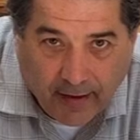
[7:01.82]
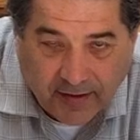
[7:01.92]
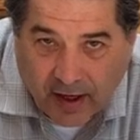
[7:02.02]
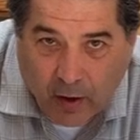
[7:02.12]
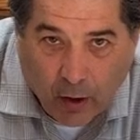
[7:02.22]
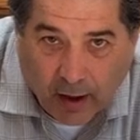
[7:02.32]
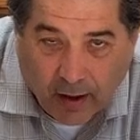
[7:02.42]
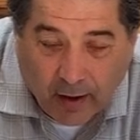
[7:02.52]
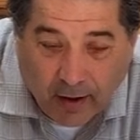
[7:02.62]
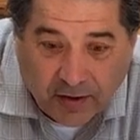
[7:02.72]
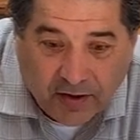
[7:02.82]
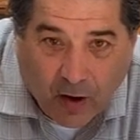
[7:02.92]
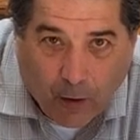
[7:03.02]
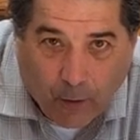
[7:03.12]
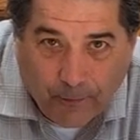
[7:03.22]
I cook.
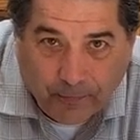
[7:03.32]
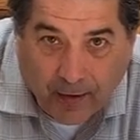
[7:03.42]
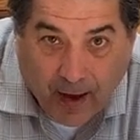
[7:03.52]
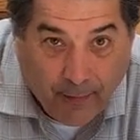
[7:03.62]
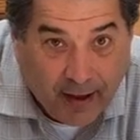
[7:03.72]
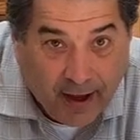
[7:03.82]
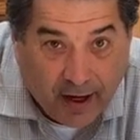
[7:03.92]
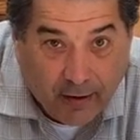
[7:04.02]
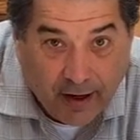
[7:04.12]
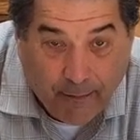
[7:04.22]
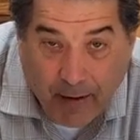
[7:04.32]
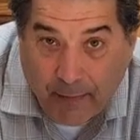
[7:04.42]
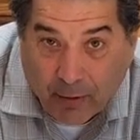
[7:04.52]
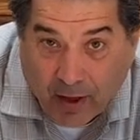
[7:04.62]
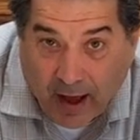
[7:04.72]
So I'm a hickory
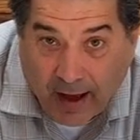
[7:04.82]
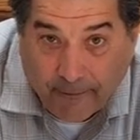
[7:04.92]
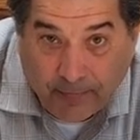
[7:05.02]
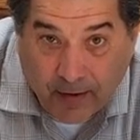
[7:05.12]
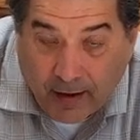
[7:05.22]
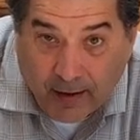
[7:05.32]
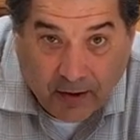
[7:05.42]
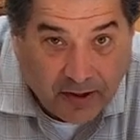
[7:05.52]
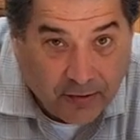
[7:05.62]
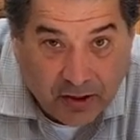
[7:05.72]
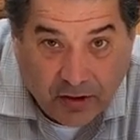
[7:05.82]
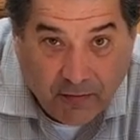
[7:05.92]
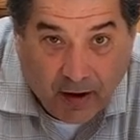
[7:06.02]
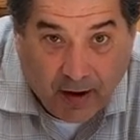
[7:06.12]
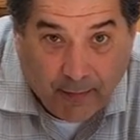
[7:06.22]
maple guy. There's other
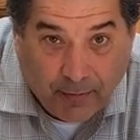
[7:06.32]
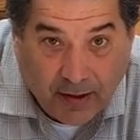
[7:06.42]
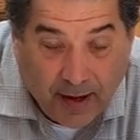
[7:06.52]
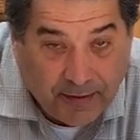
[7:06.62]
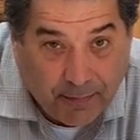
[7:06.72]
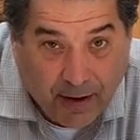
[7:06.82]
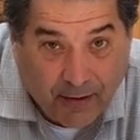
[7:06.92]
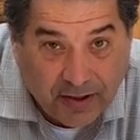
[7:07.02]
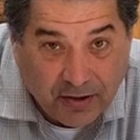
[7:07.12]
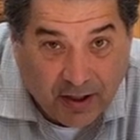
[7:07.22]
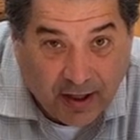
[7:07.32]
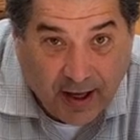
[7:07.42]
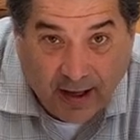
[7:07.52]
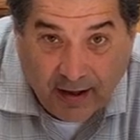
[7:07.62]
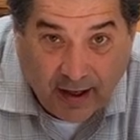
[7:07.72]
types of pellets you can
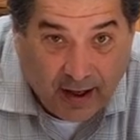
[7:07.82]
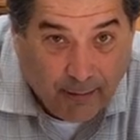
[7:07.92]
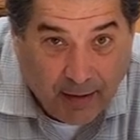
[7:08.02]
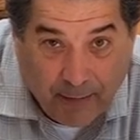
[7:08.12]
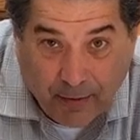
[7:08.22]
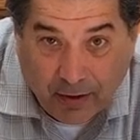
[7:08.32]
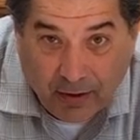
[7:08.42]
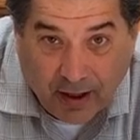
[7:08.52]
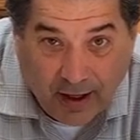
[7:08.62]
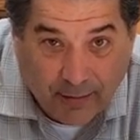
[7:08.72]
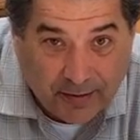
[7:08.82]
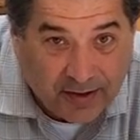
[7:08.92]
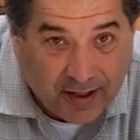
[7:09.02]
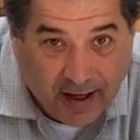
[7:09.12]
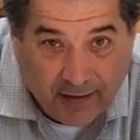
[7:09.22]
get. You can get maple, you can get
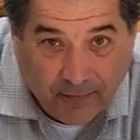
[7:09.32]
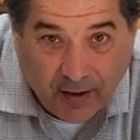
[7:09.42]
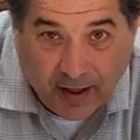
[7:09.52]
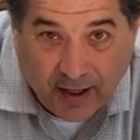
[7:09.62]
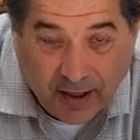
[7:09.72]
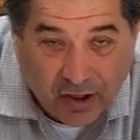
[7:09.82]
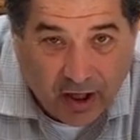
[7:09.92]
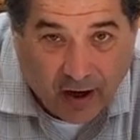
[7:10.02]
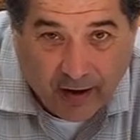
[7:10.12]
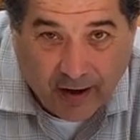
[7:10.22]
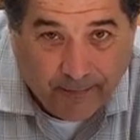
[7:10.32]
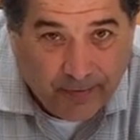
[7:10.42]
mesquite, you can get cherry.